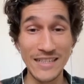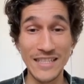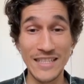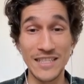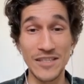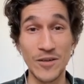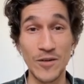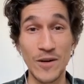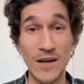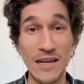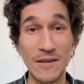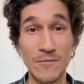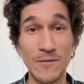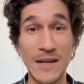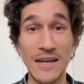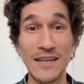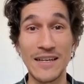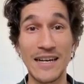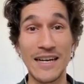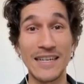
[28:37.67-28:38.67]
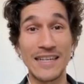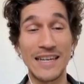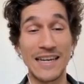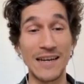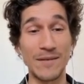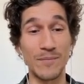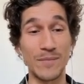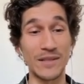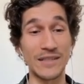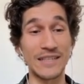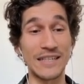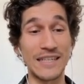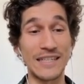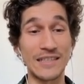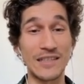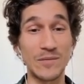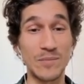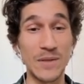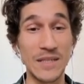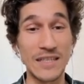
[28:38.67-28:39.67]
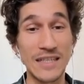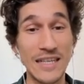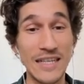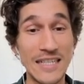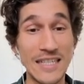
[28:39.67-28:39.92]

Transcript: So I gambled a little bit.